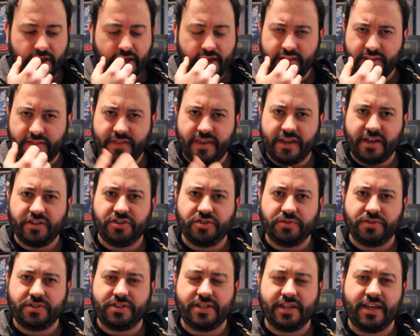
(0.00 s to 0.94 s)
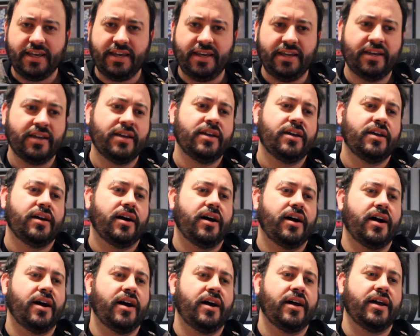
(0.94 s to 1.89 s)
The Things You See,
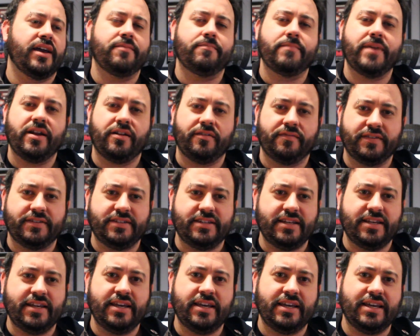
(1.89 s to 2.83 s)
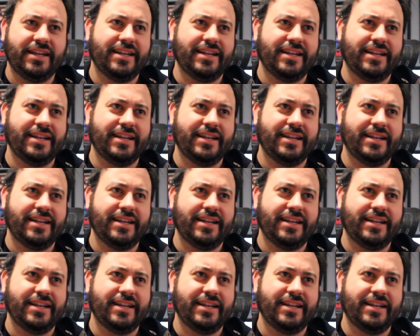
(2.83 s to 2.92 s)
in Metal Fatigue.